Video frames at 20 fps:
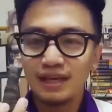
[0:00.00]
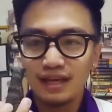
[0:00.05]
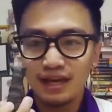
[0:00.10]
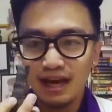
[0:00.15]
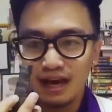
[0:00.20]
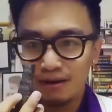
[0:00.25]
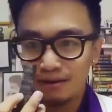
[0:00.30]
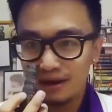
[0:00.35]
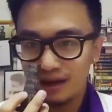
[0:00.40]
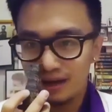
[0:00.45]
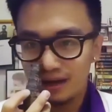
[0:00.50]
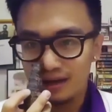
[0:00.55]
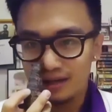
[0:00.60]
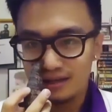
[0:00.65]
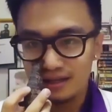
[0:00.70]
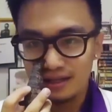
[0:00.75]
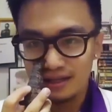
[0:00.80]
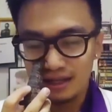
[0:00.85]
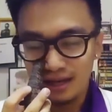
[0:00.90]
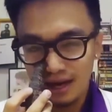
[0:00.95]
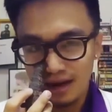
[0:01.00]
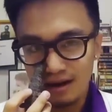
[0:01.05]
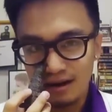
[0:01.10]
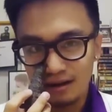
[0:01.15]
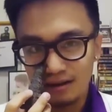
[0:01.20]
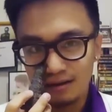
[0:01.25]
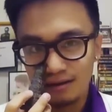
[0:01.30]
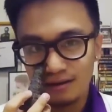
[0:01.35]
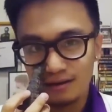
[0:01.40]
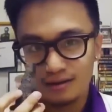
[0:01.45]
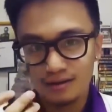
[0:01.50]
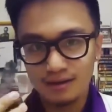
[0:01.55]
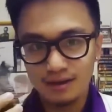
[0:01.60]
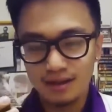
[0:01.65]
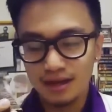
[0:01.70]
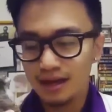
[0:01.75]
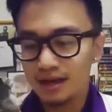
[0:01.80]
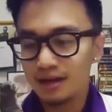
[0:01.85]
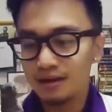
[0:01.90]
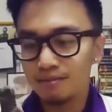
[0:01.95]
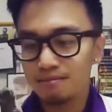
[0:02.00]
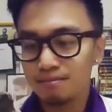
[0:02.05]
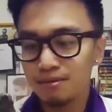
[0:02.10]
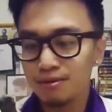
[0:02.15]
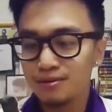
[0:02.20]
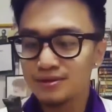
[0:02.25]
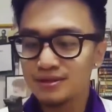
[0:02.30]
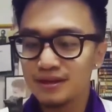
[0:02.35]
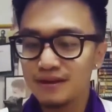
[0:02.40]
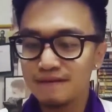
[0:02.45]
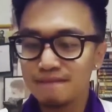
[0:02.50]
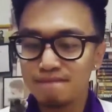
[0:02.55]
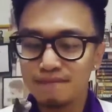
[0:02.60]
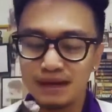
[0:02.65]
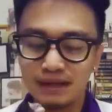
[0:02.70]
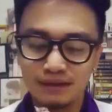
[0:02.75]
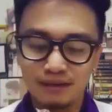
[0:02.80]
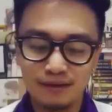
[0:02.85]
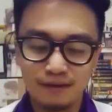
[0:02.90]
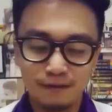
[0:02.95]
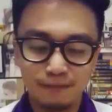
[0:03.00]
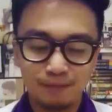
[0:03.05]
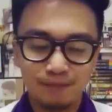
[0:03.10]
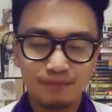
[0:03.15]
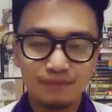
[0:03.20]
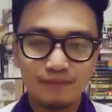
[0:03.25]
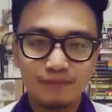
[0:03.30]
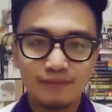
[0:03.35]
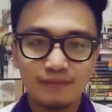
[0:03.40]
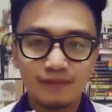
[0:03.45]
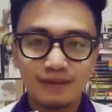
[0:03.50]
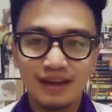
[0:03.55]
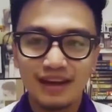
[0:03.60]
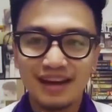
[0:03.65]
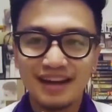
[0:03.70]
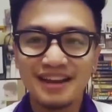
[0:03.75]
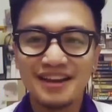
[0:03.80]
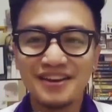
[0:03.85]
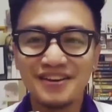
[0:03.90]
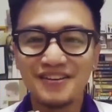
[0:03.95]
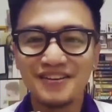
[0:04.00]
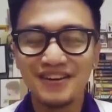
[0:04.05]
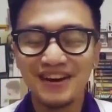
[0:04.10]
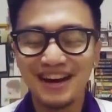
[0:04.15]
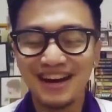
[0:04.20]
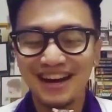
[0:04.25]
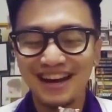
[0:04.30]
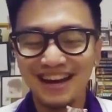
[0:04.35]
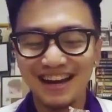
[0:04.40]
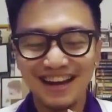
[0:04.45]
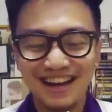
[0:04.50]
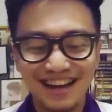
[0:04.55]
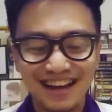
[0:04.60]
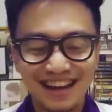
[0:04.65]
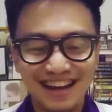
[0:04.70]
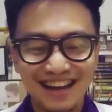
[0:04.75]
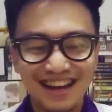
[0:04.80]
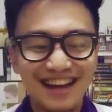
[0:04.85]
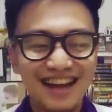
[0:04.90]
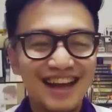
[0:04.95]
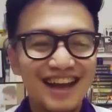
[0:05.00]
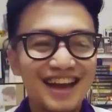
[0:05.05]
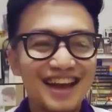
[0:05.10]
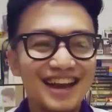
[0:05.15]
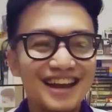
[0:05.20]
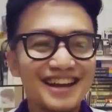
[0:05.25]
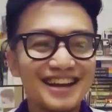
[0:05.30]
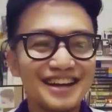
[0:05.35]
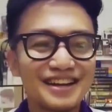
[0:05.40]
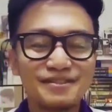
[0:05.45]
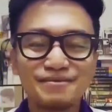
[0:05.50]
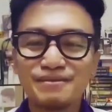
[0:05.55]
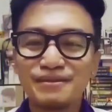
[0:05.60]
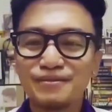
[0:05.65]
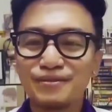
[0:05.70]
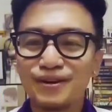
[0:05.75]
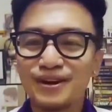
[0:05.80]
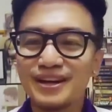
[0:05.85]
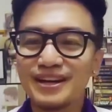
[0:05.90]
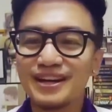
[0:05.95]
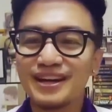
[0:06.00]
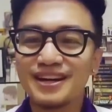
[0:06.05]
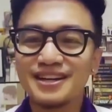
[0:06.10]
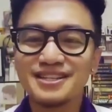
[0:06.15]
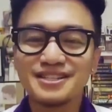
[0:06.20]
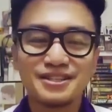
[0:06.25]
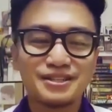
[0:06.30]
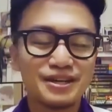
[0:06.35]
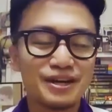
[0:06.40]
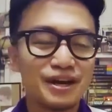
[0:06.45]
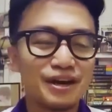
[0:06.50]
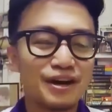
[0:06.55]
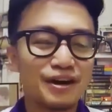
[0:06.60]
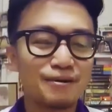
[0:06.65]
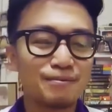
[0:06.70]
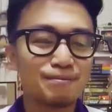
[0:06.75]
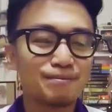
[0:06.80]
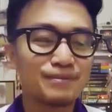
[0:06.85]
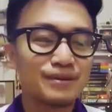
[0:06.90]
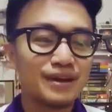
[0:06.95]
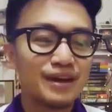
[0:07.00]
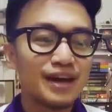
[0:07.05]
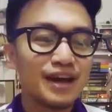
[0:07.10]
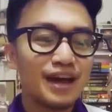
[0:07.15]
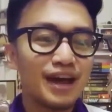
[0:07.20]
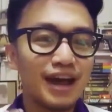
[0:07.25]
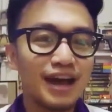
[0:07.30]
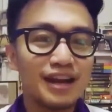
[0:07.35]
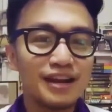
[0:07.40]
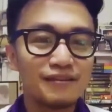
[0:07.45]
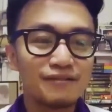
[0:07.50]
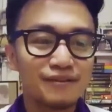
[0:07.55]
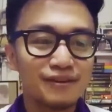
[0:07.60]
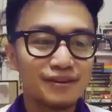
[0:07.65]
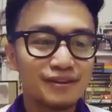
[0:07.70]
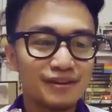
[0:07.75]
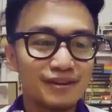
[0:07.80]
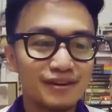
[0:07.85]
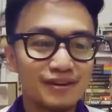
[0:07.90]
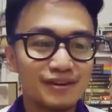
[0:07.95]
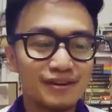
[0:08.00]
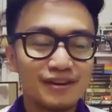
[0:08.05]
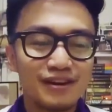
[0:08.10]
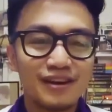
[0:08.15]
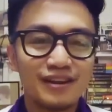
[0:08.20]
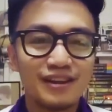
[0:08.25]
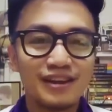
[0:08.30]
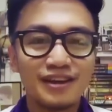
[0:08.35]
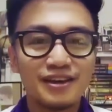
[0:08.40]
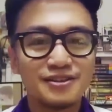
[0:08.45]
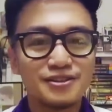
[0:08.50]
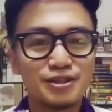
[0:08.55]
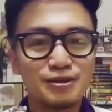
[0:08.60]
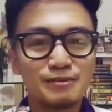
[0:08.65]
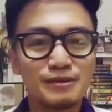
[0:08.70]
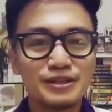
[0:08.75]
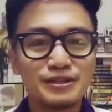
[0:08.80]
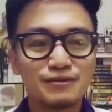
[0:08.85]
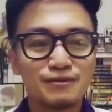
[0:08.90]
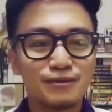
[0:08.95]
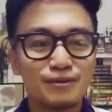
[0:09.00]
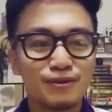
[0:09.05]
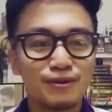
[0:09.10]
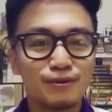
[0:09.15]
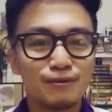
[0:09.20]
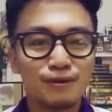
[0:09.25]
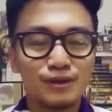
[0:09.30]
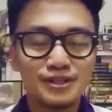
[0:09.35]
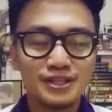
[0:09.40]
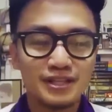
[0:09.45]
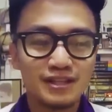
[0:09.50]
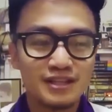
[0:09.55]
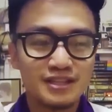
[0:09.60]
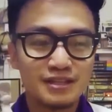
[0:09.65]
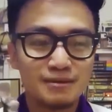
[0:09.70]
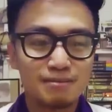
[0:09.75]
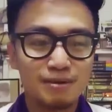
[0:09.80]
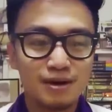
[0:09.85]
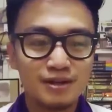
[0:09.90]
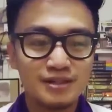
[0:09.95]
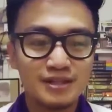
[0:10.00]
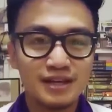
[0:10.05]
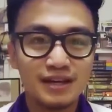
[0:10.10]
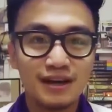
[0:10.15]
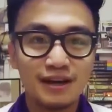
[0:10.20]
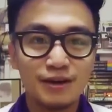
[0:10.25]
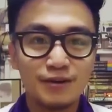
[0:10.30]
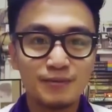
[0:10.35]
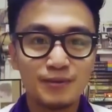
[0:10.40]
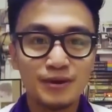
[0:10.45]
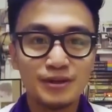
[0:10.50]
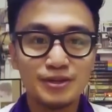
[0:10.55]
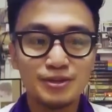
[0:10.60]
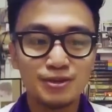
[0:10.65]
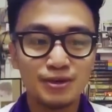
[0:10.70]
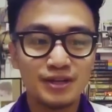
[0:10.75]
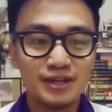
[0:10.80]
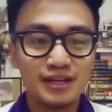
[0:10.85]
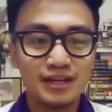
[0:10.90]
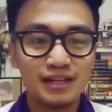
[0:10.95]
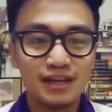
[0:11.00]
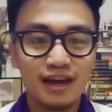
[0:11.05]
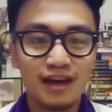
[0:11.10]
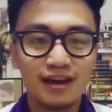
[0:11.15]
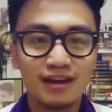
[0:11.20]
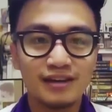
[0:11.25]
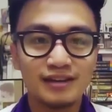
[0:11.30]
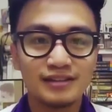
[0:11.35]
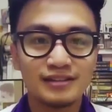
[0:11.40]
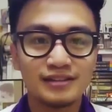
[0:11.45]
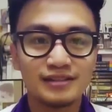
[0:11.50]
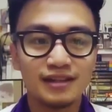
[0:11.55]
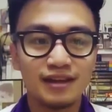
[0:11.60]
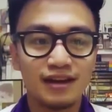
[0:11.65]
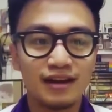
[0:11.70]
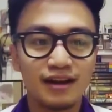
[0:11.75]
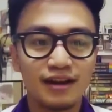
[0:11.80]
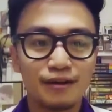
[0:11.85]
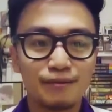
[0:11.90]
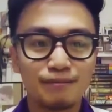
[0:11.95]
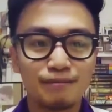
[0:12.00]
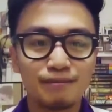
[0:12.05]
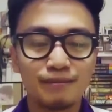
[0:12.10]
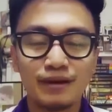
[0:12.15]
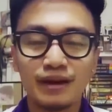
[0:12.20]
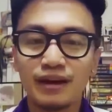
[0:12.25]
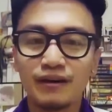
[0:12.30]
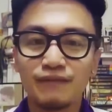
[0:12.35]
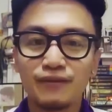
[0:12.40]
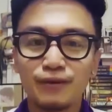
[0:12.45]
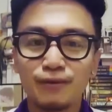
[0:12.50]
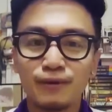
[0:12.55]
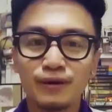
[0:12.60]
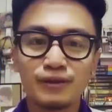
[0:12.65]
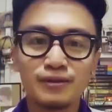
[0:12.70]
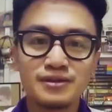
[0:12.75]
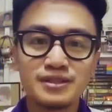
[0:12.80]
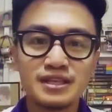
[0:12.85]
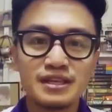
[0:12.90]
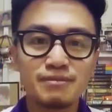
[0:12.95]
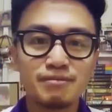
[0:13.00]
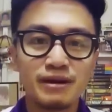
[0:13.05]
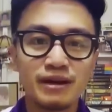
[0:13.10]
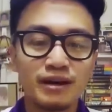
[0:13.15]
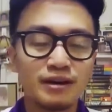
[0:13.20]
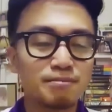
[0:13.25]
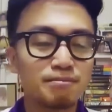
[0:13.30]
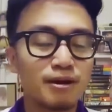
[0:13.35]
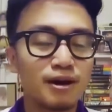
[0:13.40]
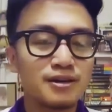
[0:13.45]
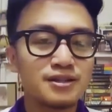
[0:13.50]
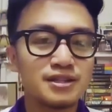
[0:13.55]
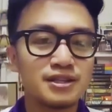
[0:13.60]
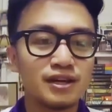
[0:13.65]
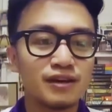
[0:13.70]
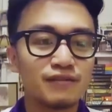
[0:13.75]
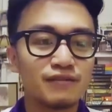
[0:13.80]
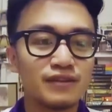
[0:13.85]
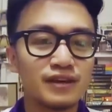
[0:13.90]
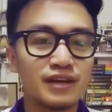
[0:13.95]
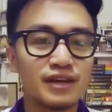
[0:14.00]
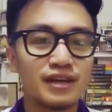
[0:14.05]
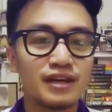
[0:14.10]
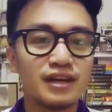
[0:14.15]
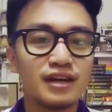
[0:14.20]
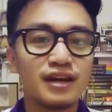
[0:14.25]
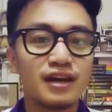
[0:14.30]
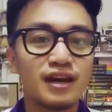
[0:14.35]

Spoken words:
how he is as a character, so that I can pose him better. Anyway, before I gush any further, thank you so much for watching this unboxing. I hope you enjoyed it, and if you want to see my unboxing of the